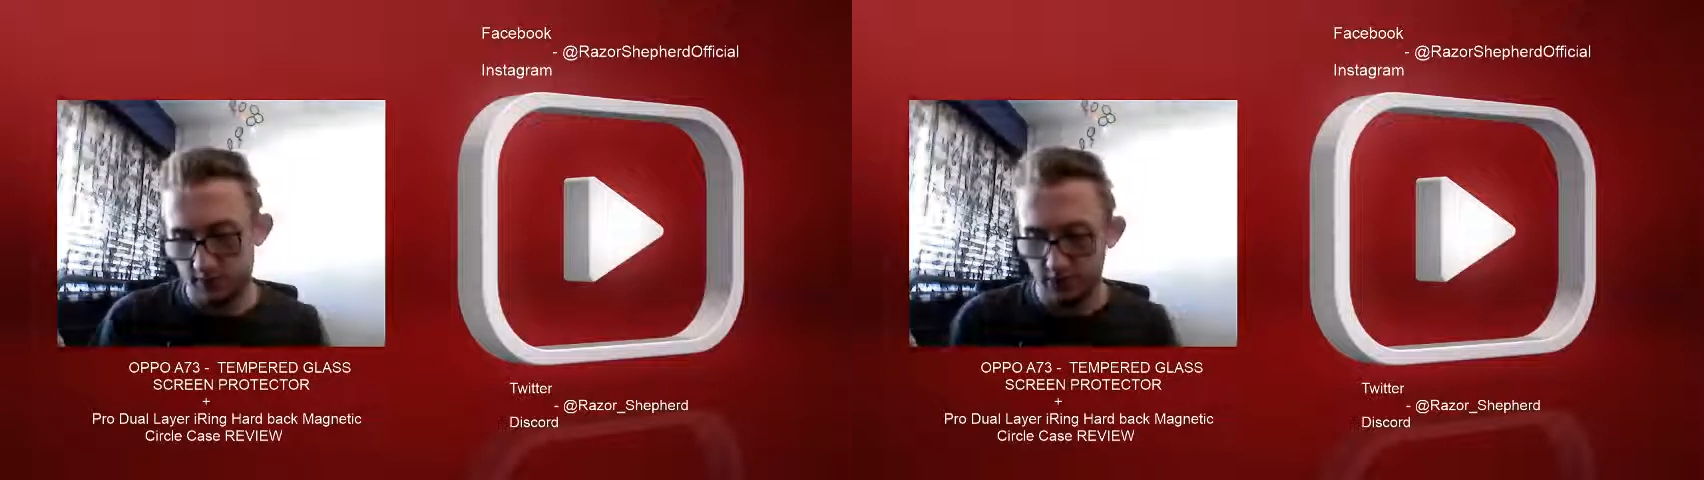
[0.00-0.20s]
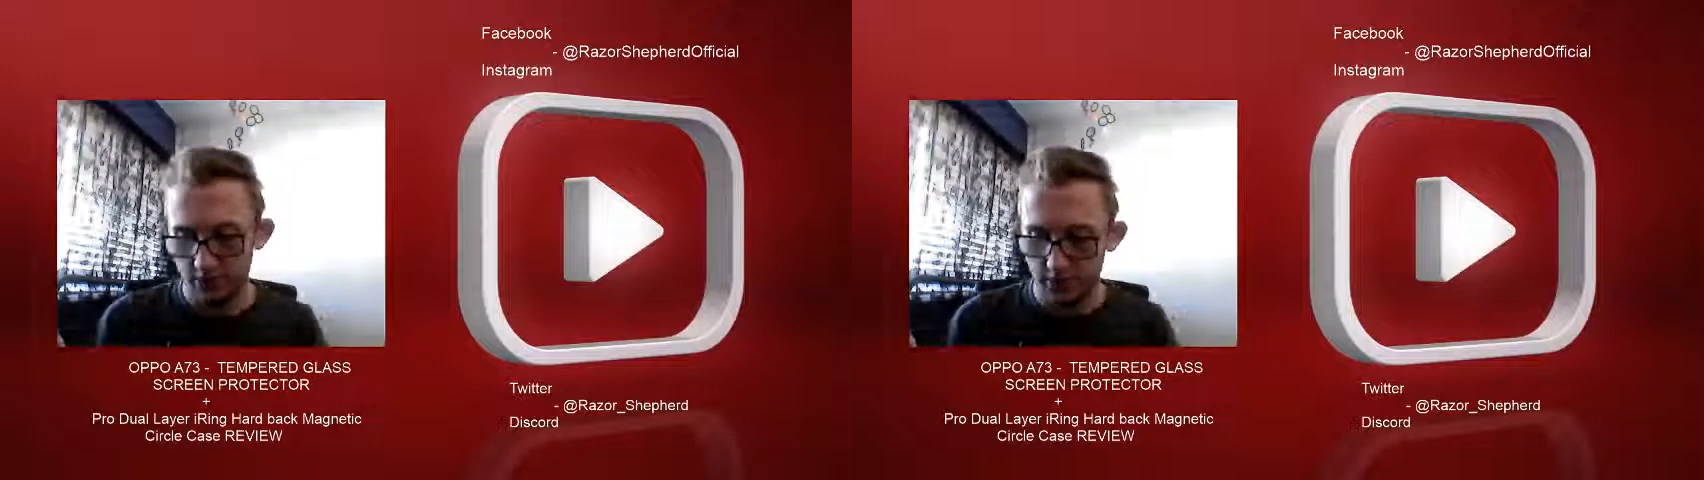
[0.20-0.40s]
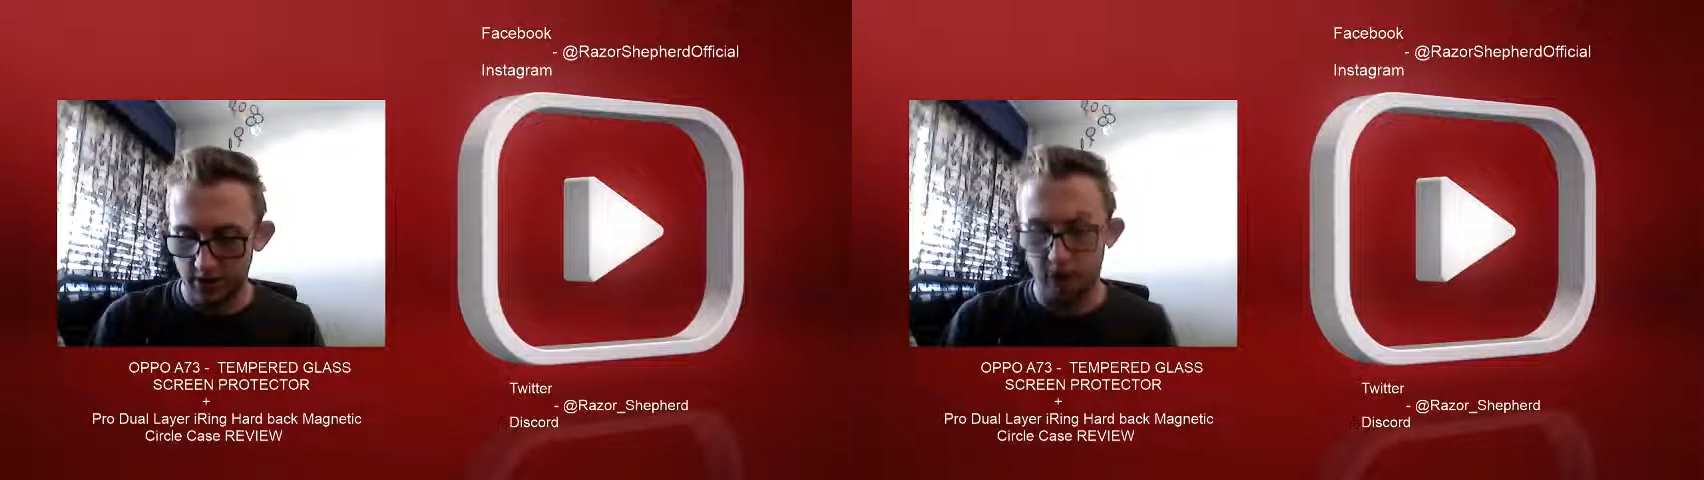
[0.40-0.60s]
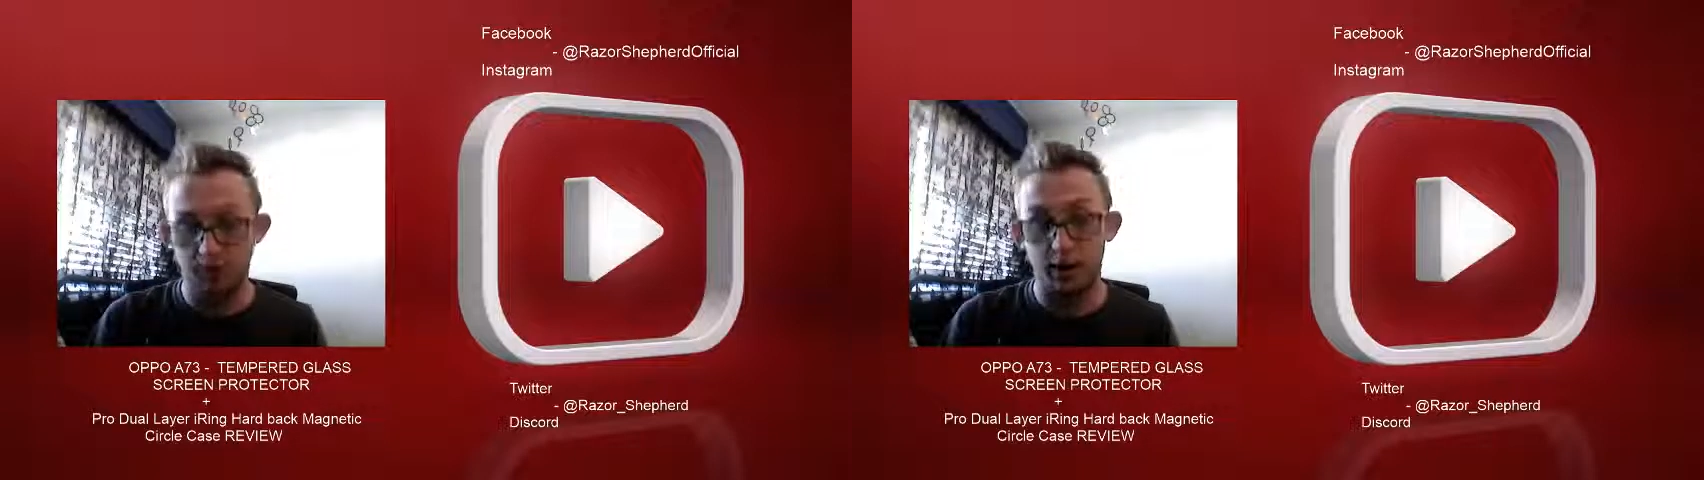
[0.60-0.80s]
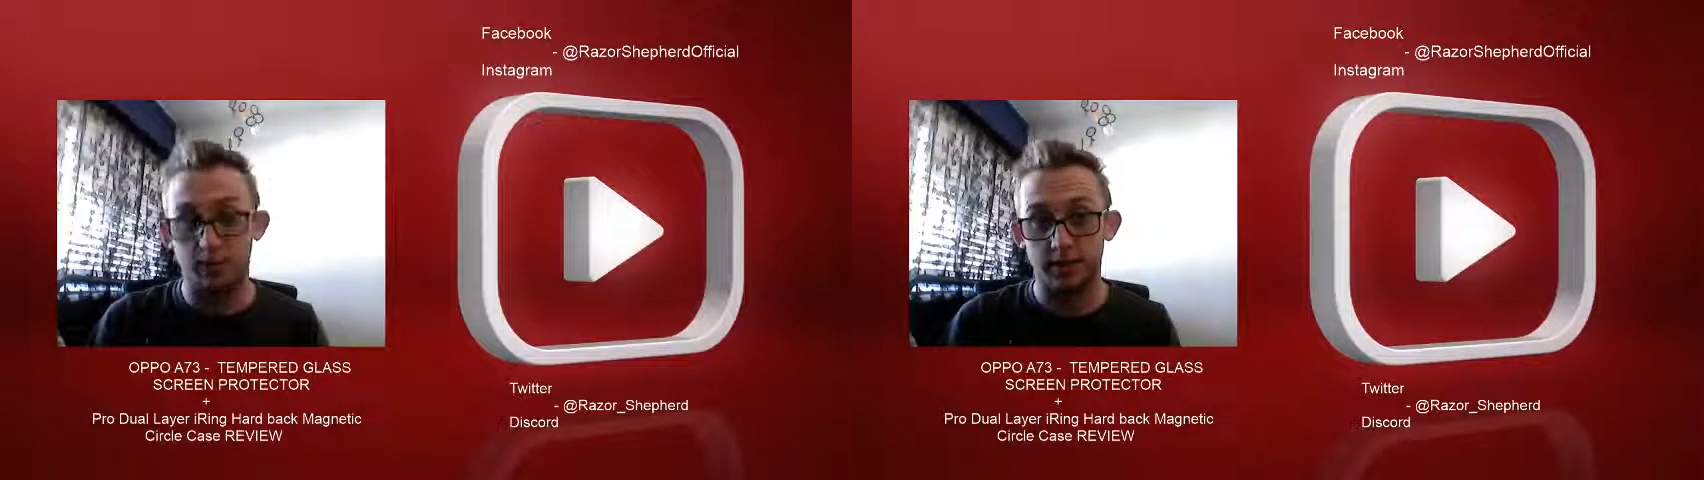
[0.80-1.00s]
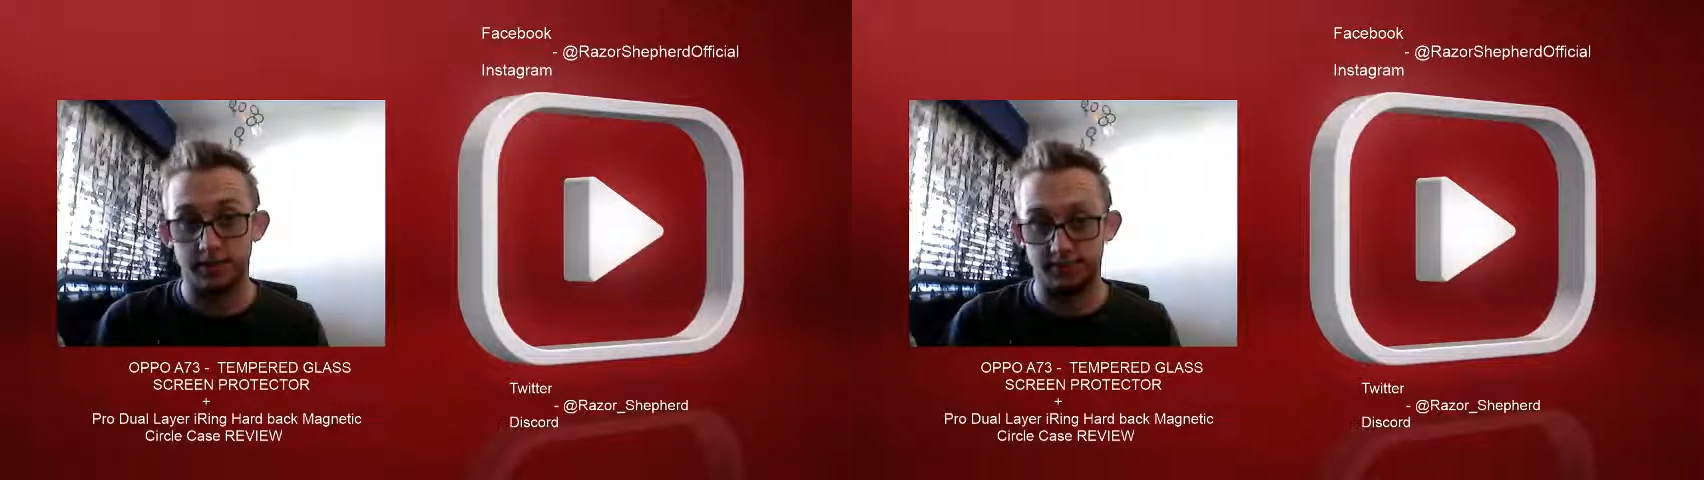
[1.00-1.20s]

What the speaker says: just going to experiment.